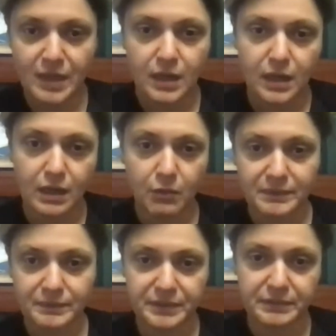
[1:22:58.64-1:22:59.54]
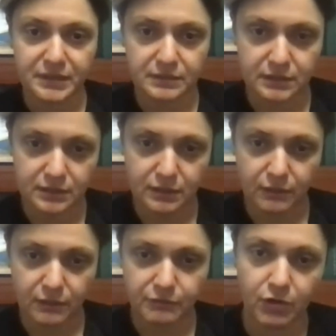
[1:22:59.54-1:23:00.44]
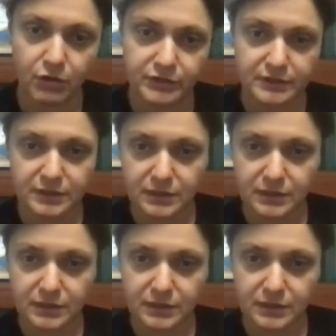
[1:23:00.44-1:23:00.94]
While period of COVID,